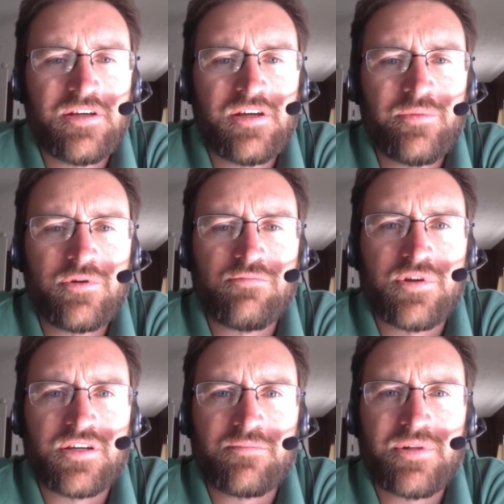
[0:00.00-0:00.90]
We
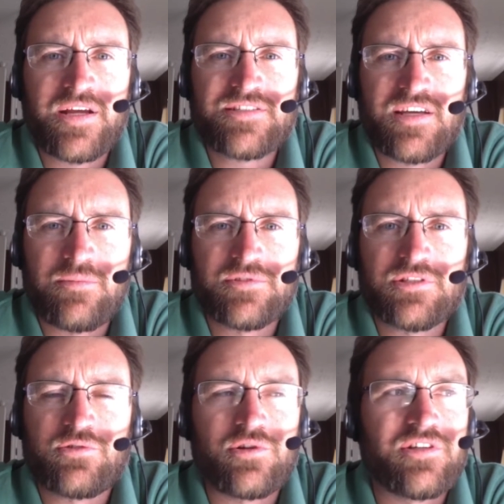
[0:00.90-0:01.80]
bring plants and animals
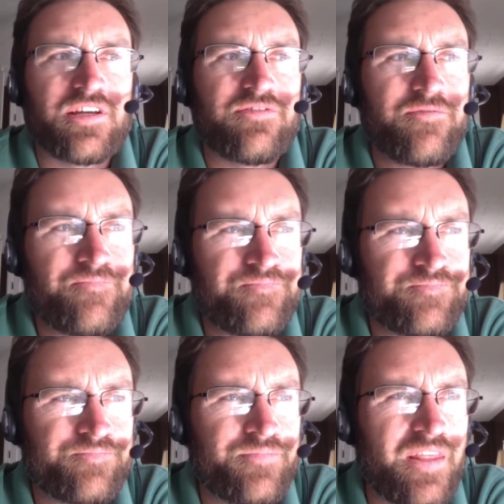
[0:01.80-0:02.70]
into our life.
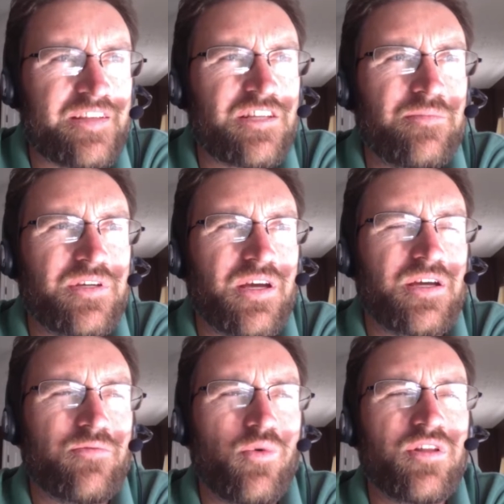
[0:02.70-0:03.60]
And that's going to be
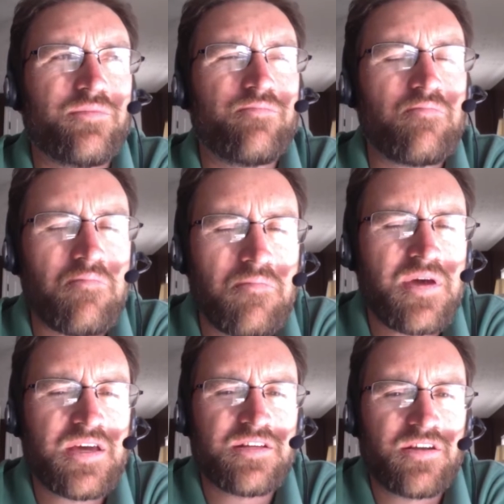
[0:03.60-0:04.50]
one of the
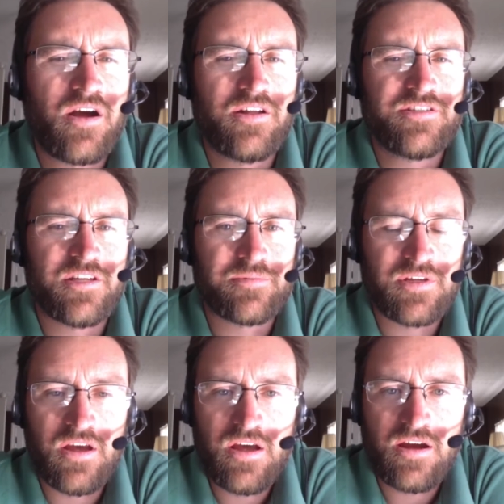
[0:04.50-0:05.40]
main concepts
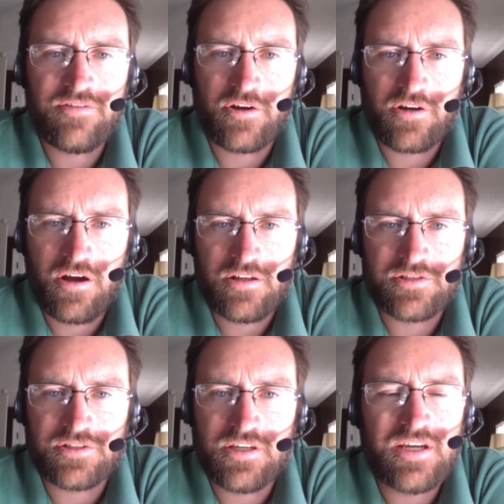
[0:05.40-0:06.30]
of the
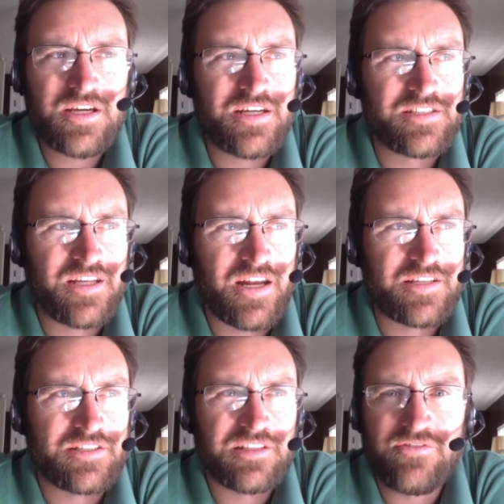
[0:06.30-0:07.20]
arcology, is that as
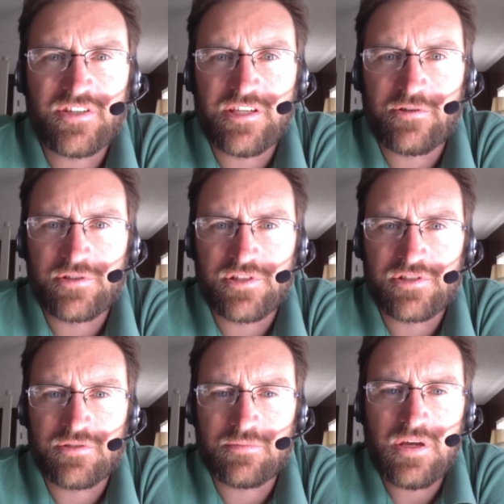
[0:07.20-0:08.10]
a living
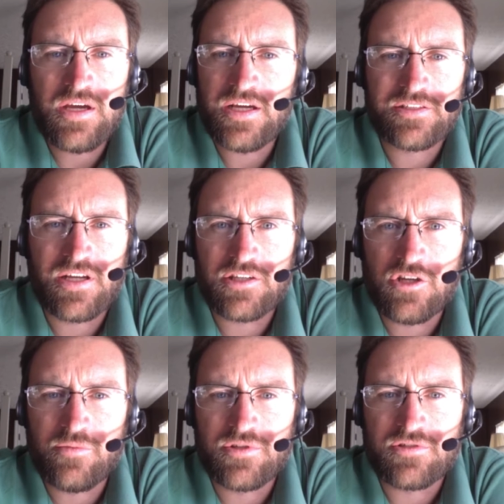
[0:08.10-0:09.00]
ecosystem, it's not
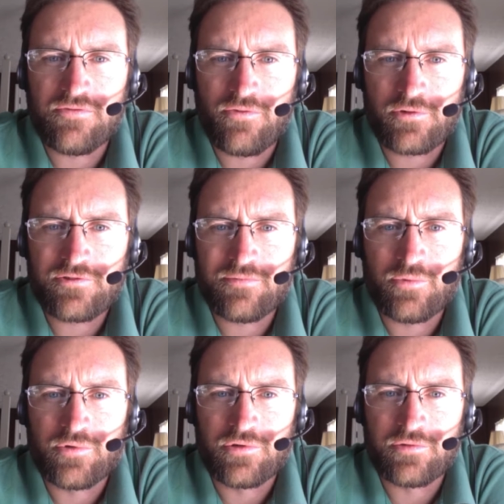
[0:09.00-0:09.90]
humans divorced from the
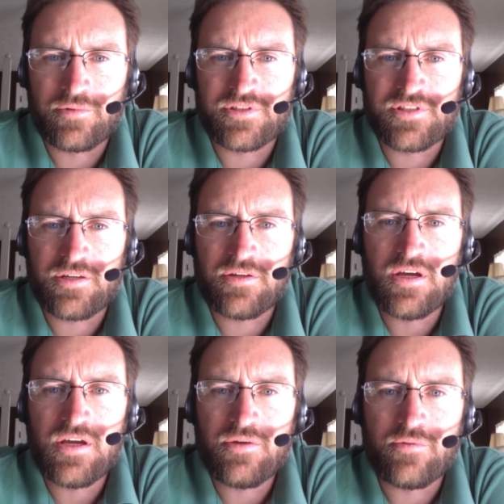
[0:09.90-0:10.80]
world, but instead
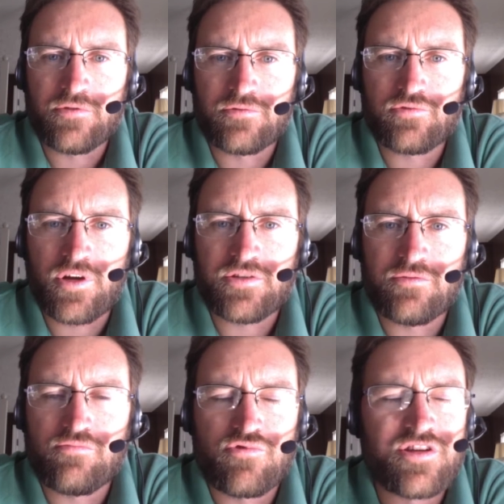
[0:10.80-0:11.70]
we're trying to
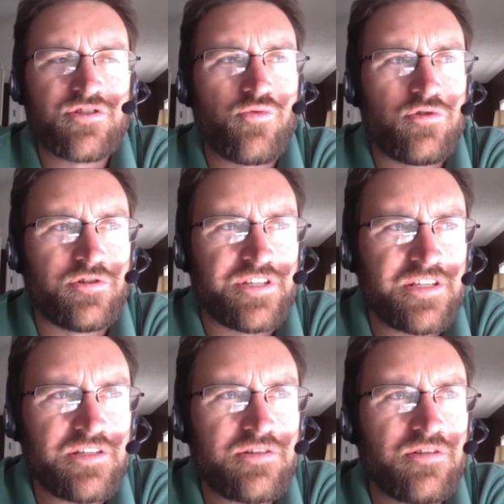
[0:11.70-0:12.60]
bring the world into the